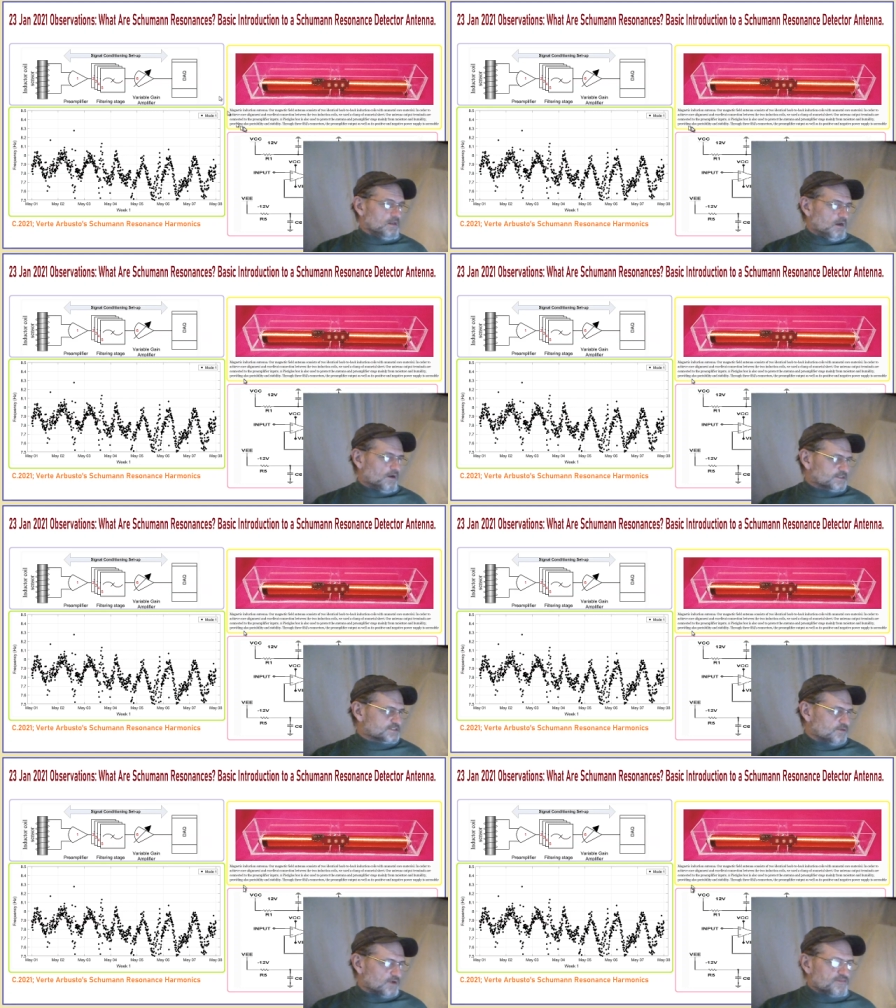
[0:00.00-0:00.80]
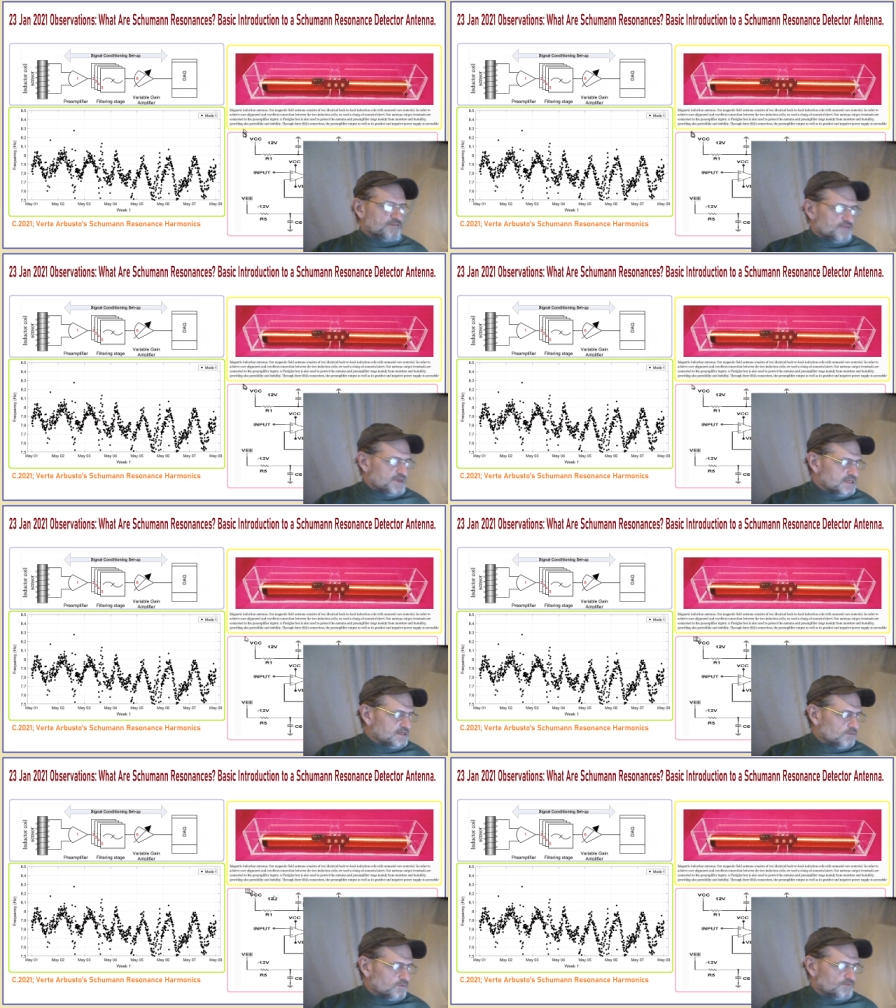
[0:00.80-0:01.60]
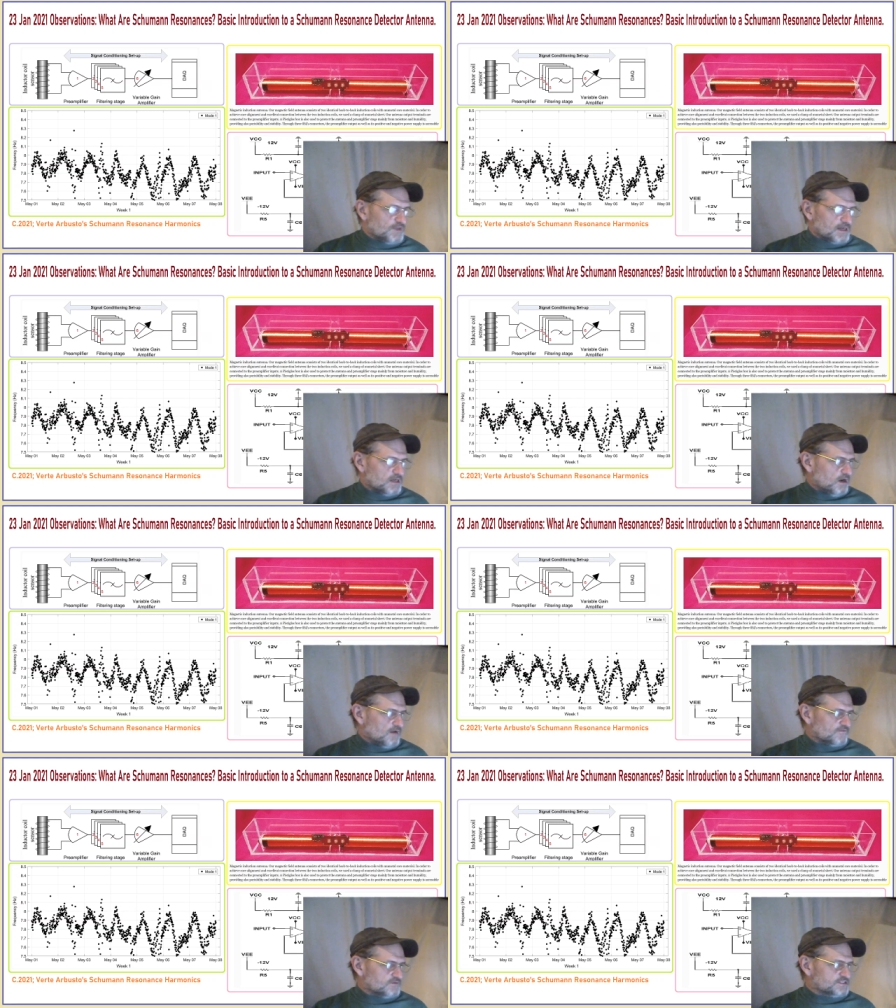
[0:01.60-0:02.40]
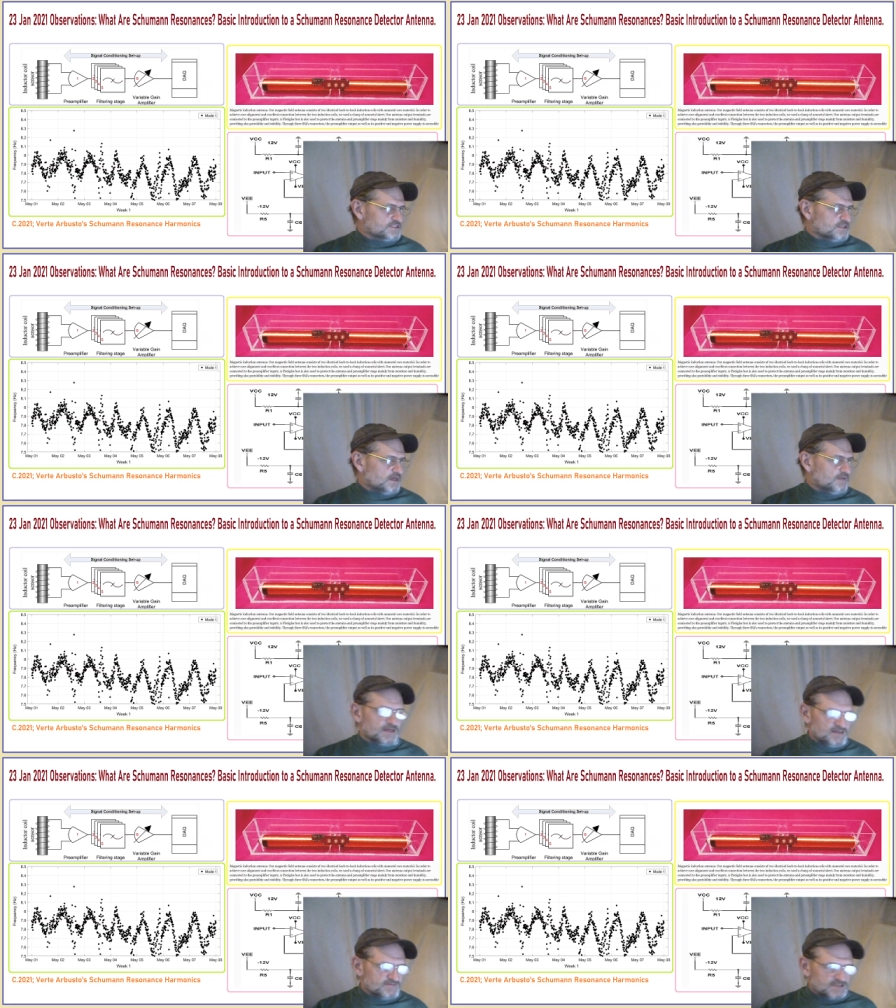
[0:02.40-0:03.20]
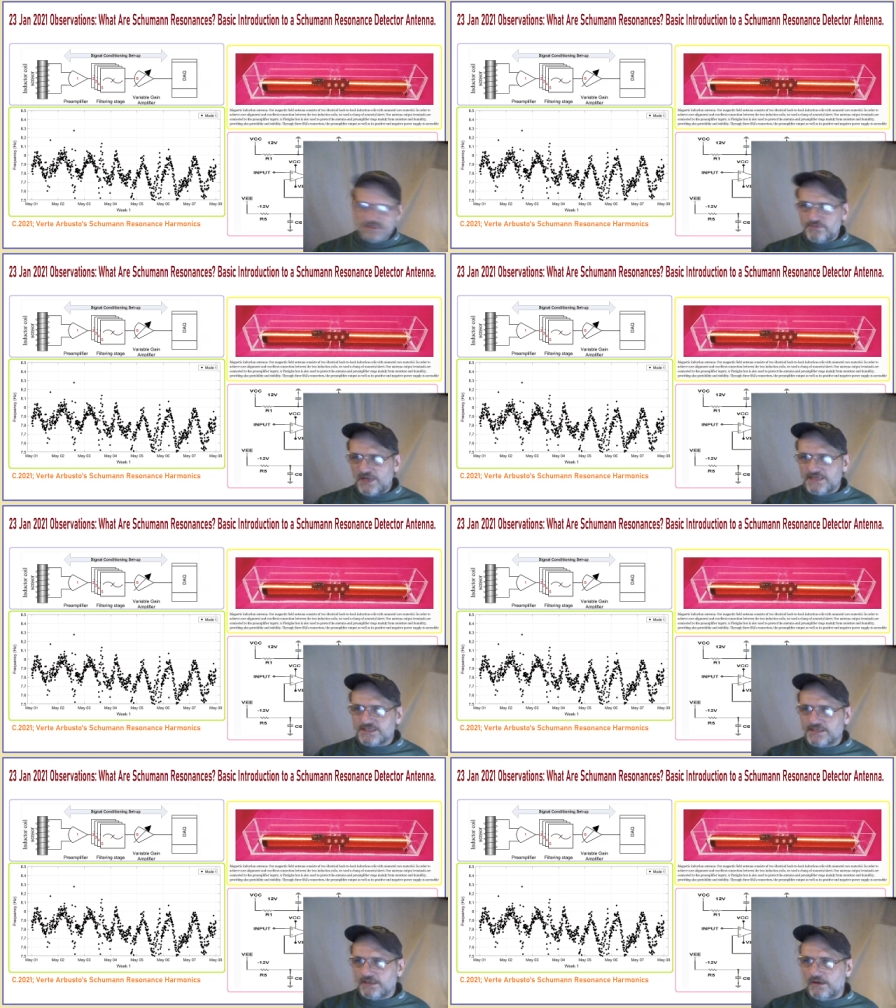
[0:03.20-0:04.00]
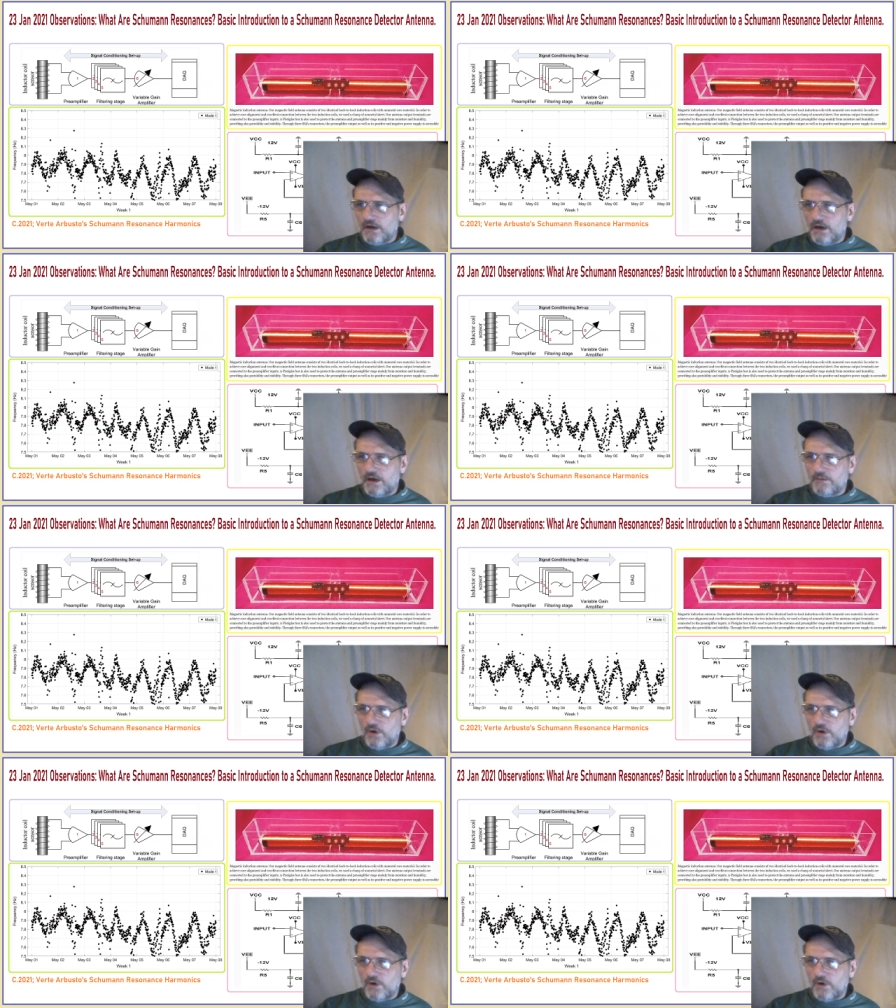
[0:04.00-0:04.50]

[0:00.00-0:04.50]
All right, so I think that covers, um, that gives us a basic um,